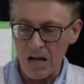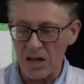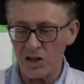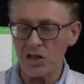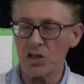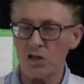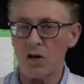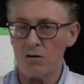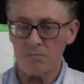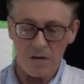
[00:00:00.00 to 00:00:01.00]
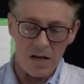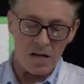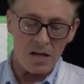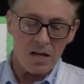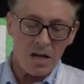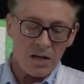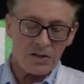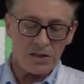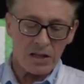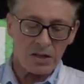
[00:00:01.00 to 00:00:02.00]
and she showed me,
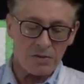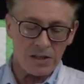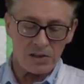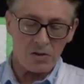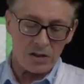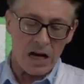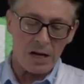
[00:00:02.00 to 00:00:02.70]
she said, Chris, look,